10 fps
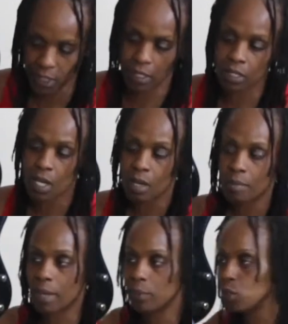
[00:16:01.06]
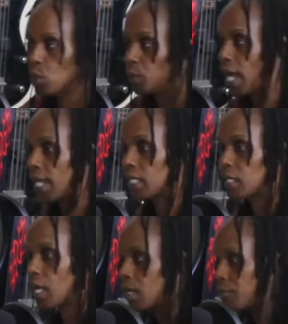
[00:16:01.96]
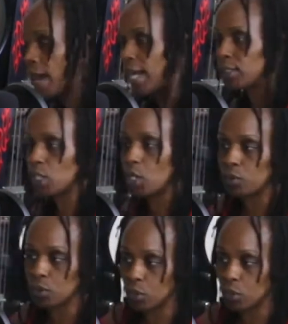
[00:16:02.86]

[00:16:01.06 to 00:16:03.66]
then, man, we know we gotta get a name for ourselves.